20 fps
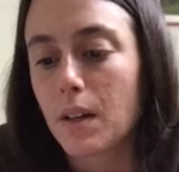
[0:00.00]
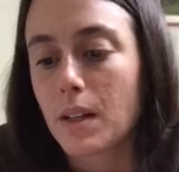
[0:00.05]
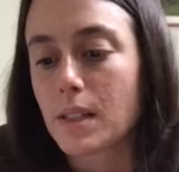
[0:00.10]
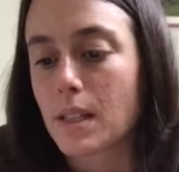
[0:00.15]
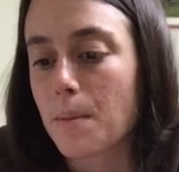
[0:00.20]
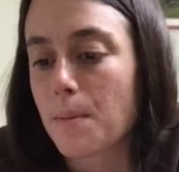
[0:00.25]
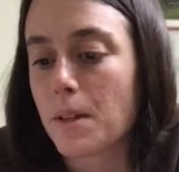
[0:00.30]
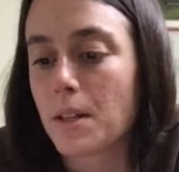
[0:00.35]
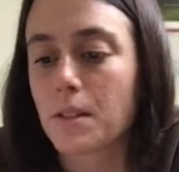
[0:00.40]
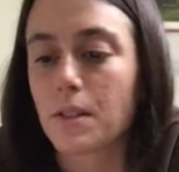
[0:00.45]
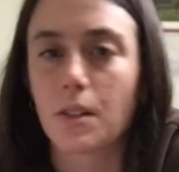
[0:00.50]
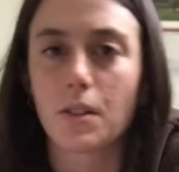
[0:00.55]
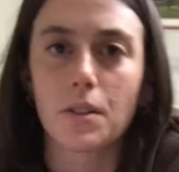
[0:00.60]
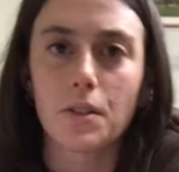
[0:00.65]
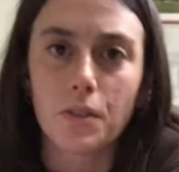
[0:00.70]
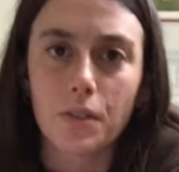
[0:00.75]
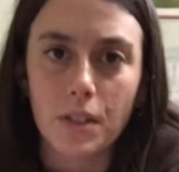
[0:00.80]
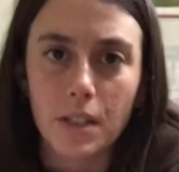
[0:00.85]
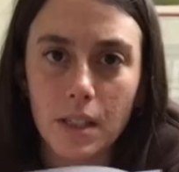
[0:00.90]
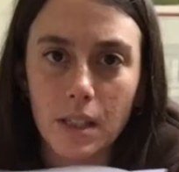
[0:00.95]
some of these are
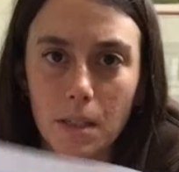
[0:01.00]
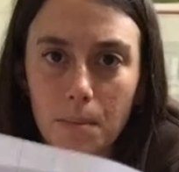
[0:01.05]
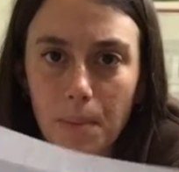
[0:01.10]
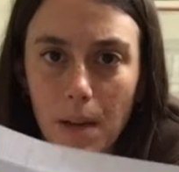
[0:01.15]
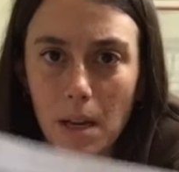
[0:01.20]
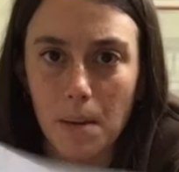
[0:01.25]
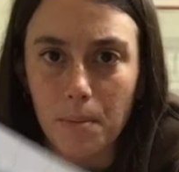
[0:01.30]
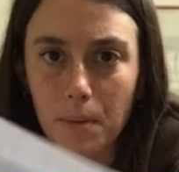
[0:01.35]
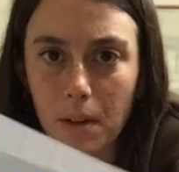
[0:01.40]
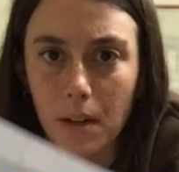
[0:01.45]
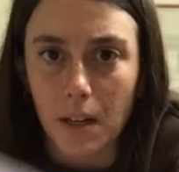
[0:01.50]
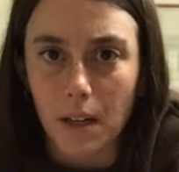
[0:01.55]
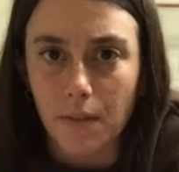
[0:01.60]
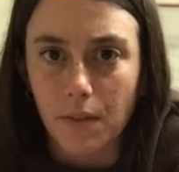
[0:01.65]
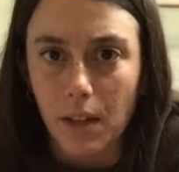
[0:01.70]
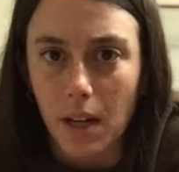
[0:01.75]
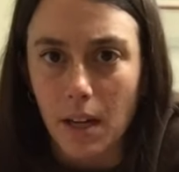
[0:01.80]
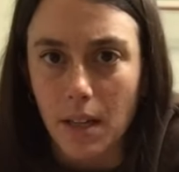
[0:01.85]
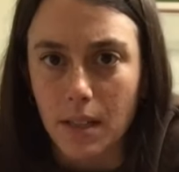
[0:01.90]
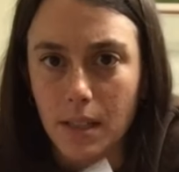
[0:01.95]
new sheets of paper.
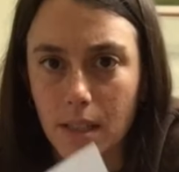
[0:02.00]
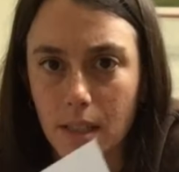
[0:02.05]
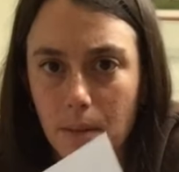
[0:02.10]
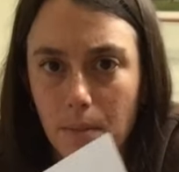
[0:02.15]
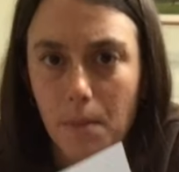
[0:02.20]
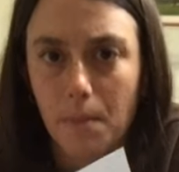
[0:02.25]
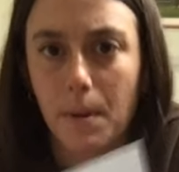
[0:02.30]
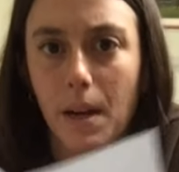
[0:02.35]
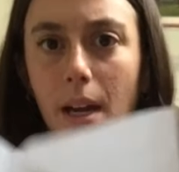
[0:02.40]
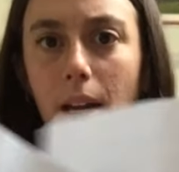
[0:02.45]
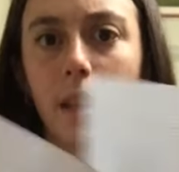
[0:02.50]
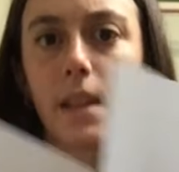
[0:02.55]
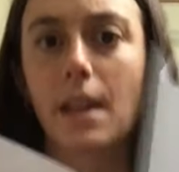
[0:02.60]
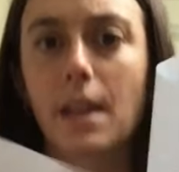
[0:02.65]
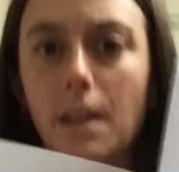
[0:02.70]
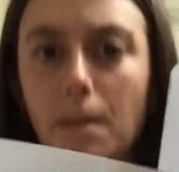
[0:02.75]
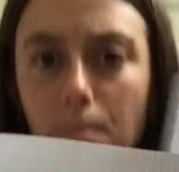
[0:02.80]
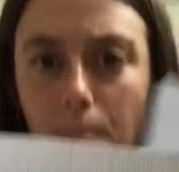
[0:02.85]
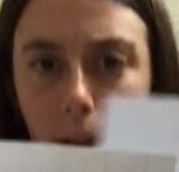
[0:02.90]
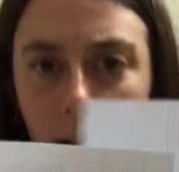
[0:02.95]
I've got some of my
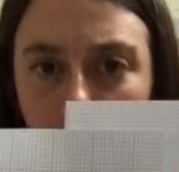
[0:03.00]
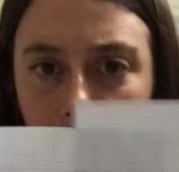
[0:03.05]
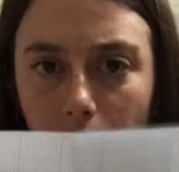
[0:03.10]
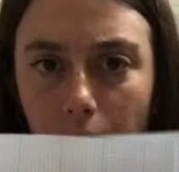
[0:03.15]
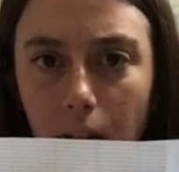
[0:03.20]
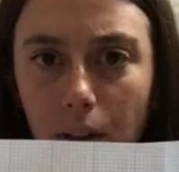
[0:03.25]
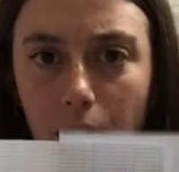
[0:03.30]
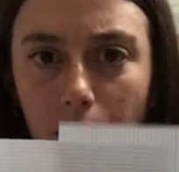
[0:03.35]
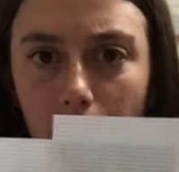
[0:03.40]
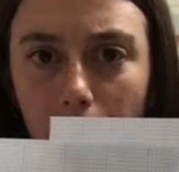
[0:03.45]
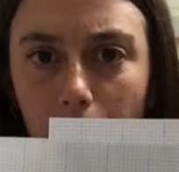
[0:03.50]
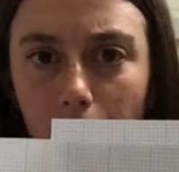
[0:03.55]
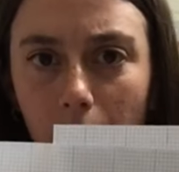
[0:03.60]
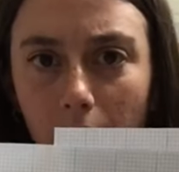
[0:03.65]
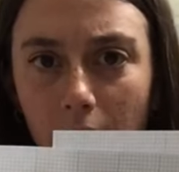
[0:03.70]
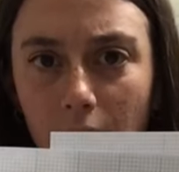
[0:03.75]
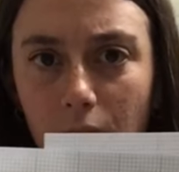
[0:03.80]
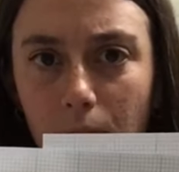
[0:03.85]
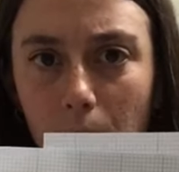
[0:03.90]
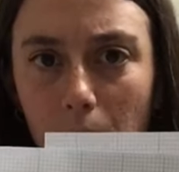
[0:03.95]
like micro
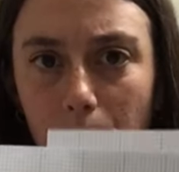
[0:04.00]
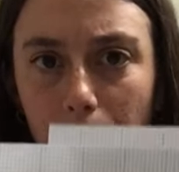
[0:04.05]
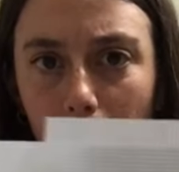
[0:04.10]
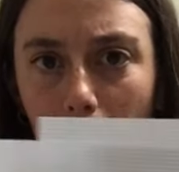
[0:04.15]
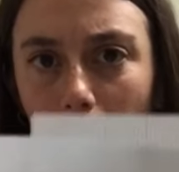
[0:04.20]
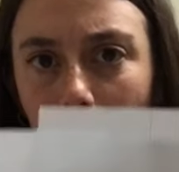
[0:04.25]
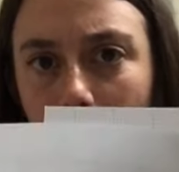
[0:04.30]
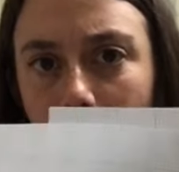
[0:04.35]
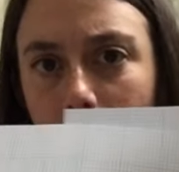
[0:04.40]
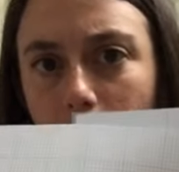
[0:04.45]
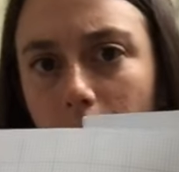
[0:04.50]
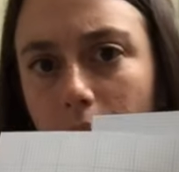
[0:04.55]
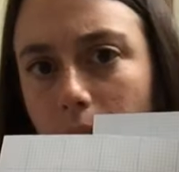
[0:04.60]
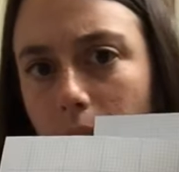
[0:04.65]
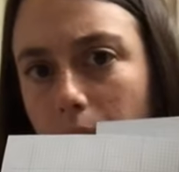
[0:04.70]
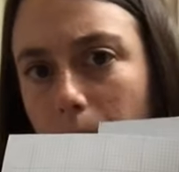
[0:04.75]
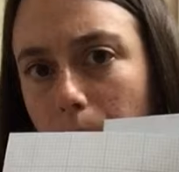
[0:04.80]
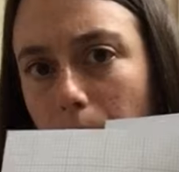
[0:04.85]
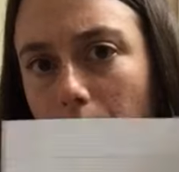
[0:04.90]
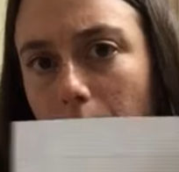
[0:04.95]
graph paper. It's
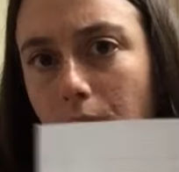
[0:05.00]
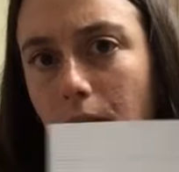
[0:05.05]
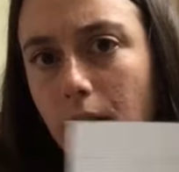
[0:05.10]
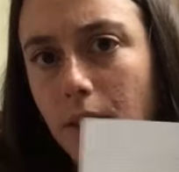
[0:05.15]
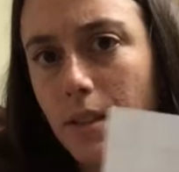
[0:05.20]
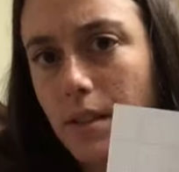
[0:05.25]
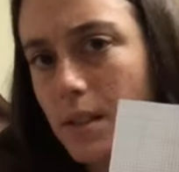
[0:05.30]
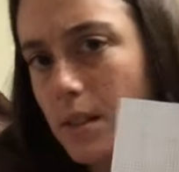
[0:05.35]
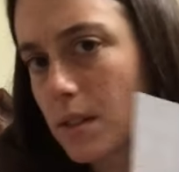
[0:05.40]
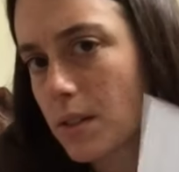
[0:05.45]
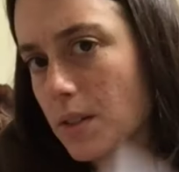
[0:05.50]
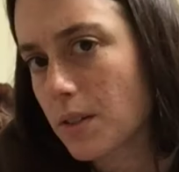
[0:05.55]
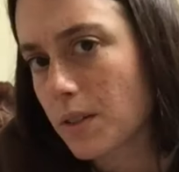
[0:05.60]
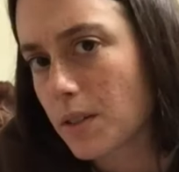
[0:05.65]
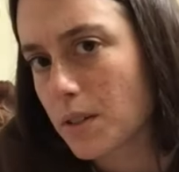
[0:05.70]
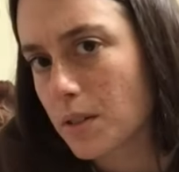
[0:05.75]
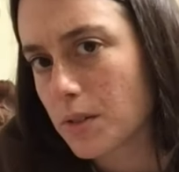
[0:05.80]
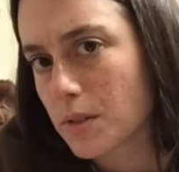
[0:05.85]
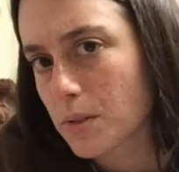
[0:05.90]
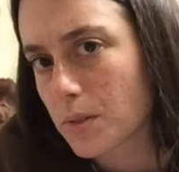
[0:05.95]
just a preference. You
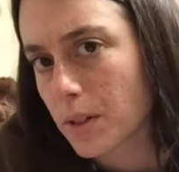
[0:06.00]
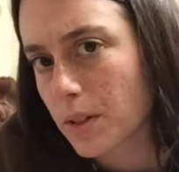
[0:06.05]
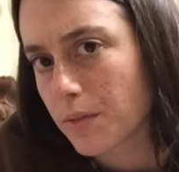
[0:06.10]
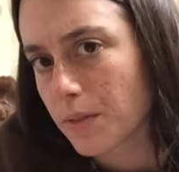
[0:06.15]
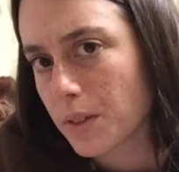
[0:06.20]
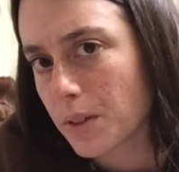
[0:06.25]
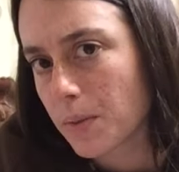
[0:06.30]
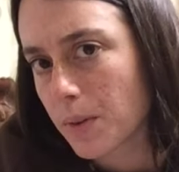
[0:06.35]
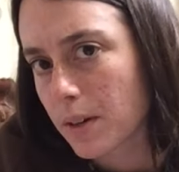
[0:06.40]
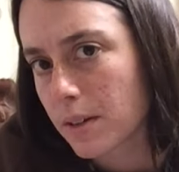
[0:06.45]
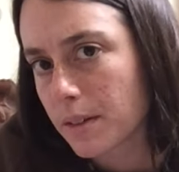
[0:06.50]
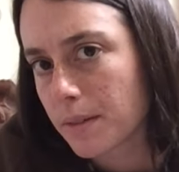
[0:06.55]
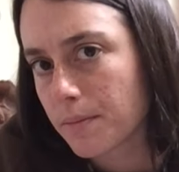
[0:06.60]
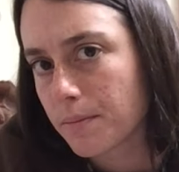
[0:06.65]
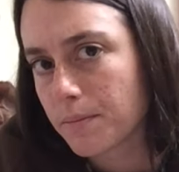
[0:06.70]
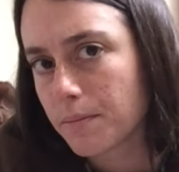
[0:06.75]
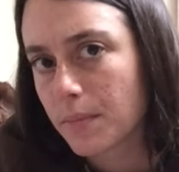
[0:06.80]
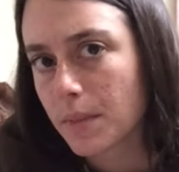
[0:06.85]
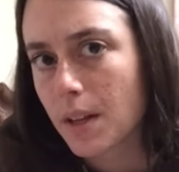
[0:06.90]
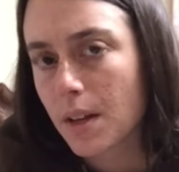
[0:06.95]
can use whatever you want.
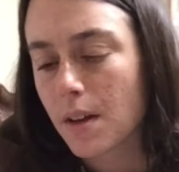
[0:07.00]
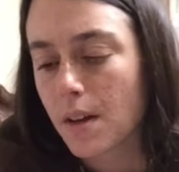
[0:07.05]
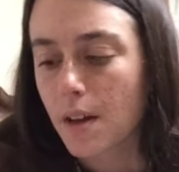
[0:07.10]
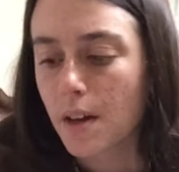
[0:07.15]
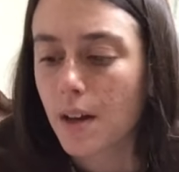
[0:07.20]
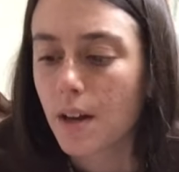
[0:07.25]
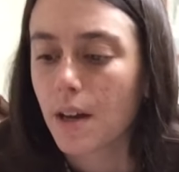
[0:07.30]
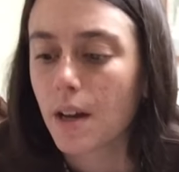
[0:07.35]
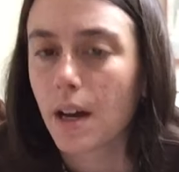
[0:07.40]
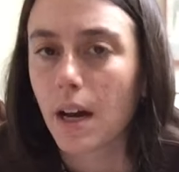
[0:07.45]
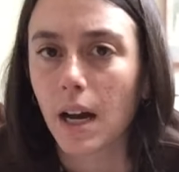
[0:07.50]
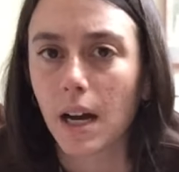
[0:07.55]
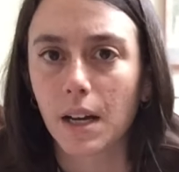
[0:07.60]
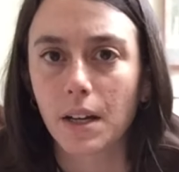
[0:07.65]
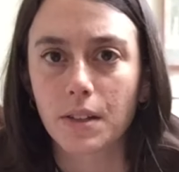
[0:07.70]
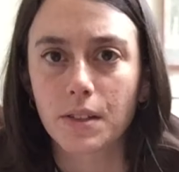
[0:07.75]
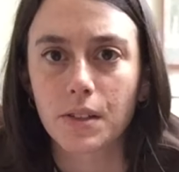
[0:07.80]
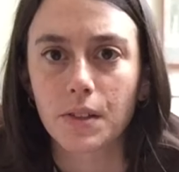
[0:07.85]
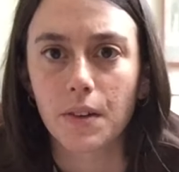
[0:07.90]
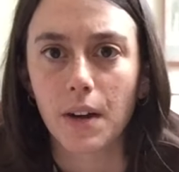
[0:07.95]
I
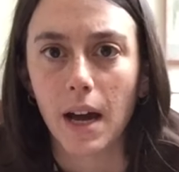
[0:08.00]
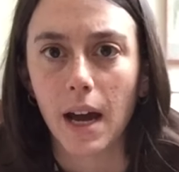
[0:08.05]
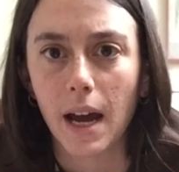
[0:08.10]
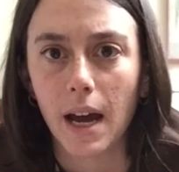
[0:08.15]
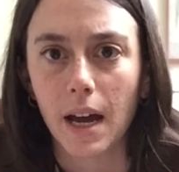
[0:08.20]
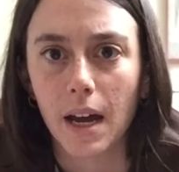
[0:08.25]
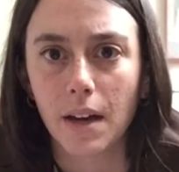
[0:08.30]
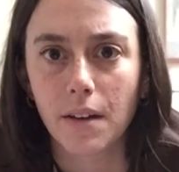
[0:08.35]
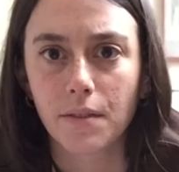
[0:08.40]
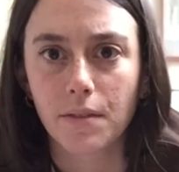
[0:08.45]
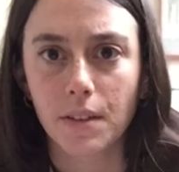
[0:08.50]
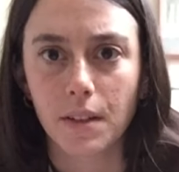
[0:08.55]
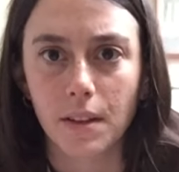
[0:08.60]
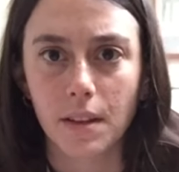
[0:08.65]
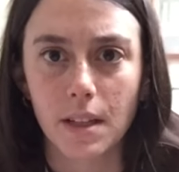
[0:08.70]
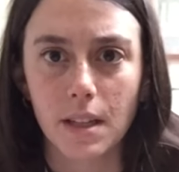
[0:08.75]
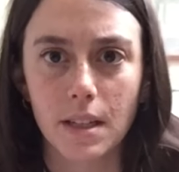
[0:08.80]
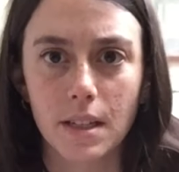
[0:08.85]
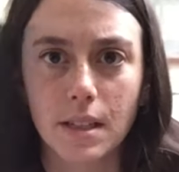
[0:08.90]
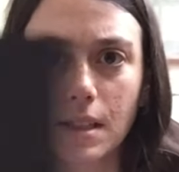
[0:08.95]
also have
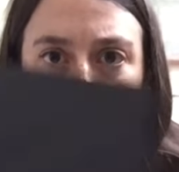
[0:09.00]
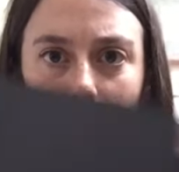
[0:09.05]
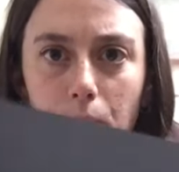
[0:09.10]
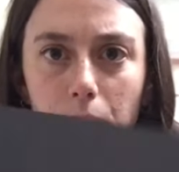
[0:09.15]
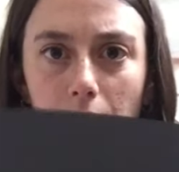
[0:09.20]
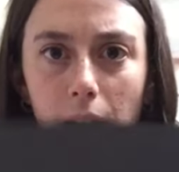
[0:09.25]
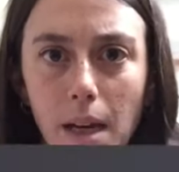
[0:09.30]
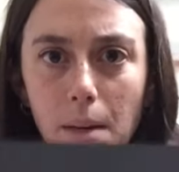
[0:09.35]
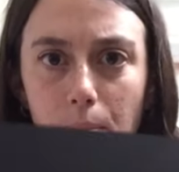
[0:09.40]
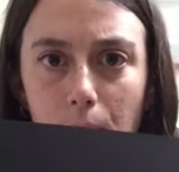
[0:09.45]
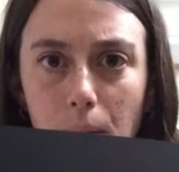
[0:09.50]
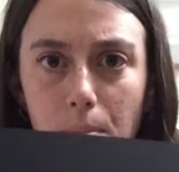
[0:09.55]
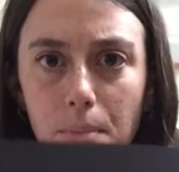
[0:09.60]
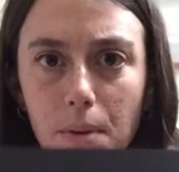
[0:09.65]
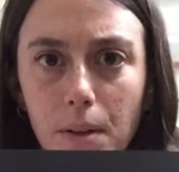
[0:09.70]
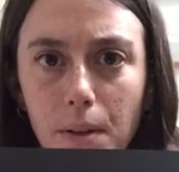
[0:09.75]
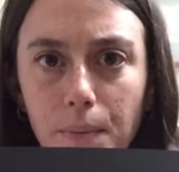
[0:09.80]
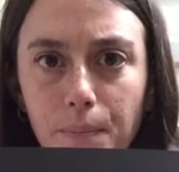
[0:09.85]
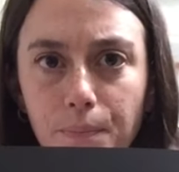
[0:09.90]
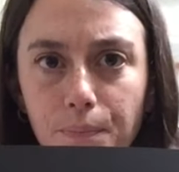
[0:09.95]
this black
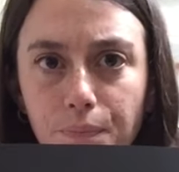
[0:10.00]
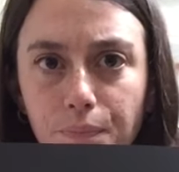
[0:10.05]
paper